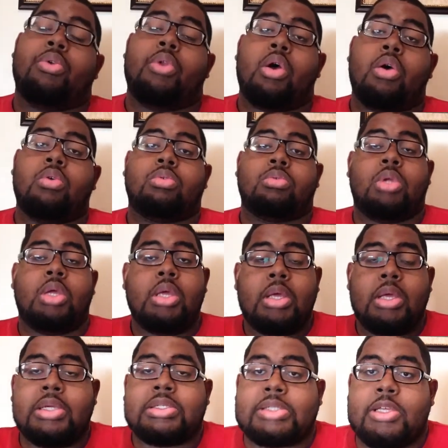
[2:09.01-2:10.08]
known
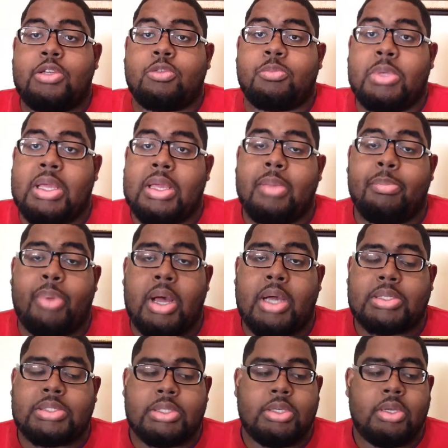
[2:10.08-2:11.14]
in
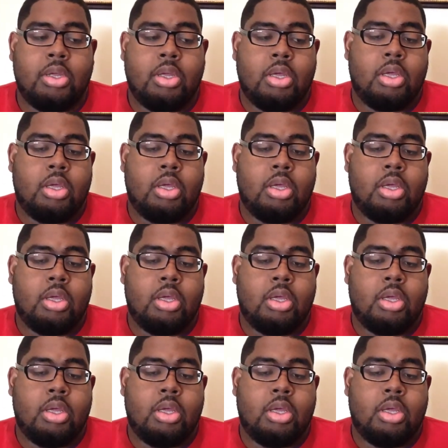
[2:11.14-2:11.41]
boxing.